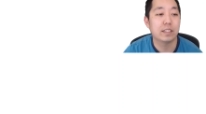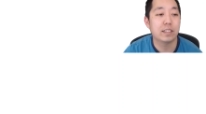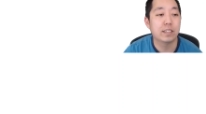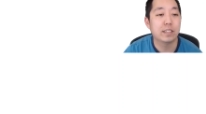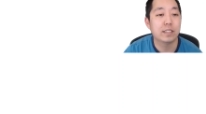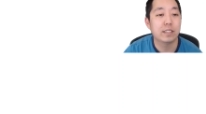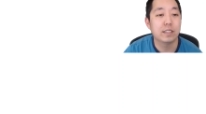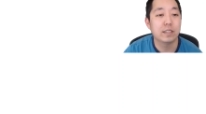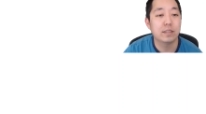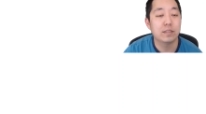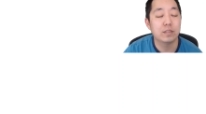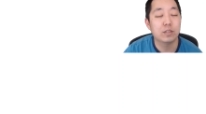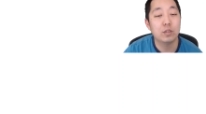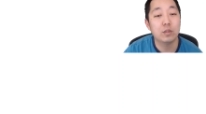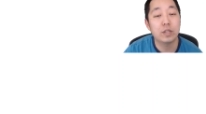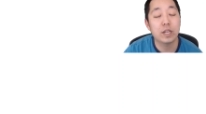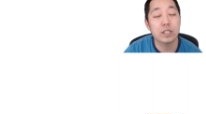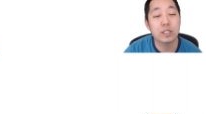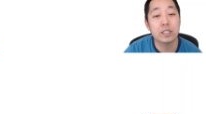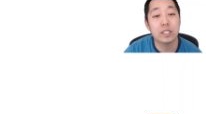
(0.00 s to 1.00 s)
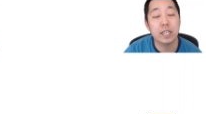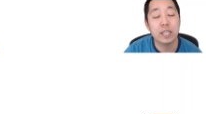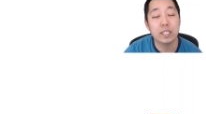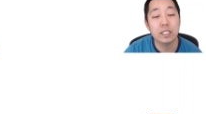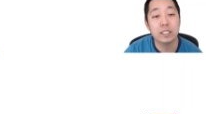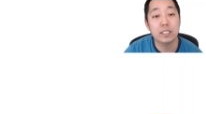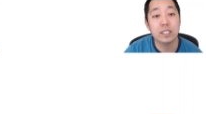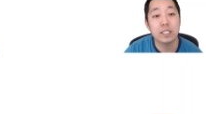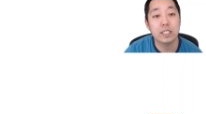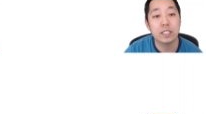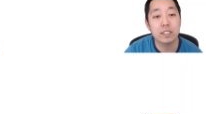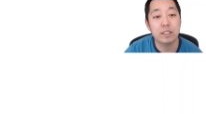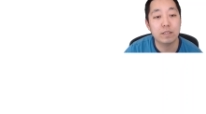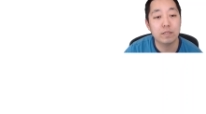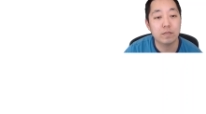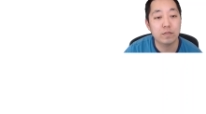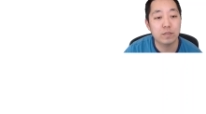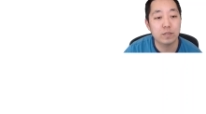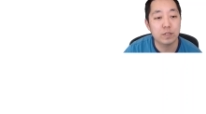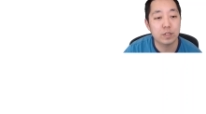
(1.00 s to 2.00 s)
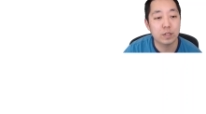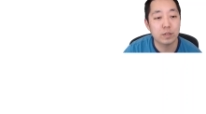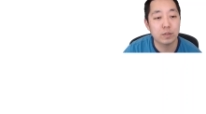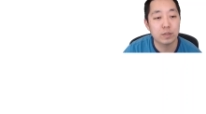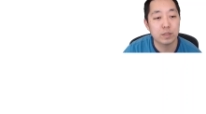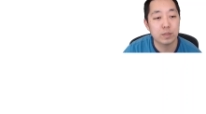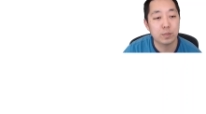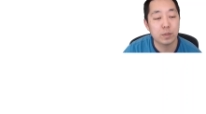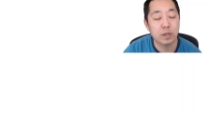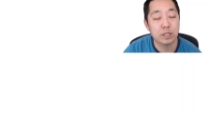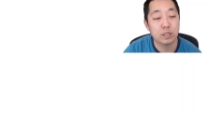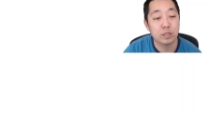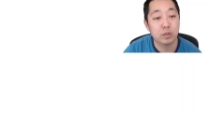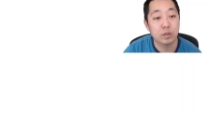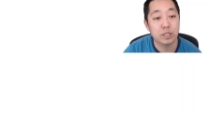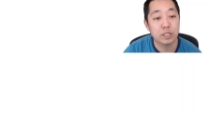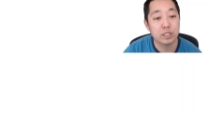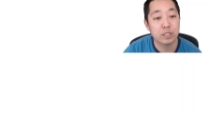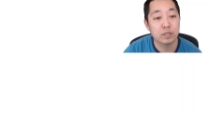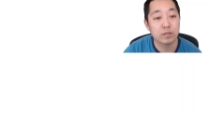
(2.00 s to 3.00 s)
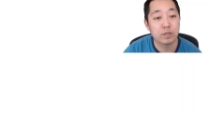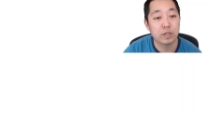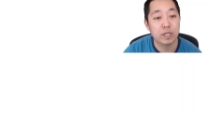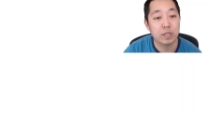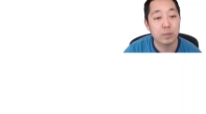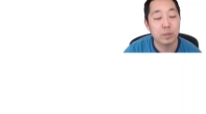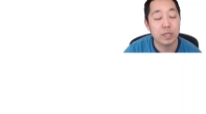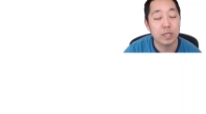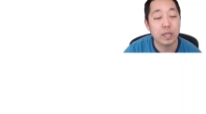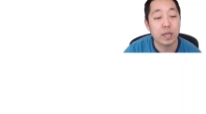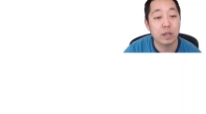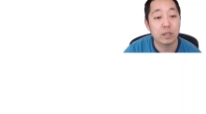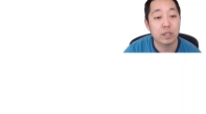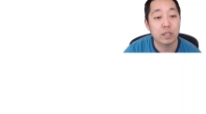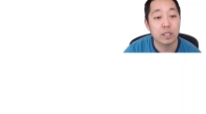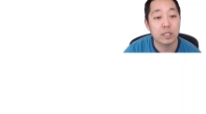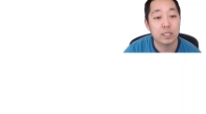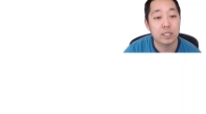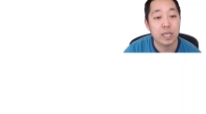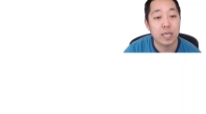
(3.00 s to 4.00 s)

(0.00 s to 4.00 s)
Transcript: the two thousand eighteen free response questions for A P Calculus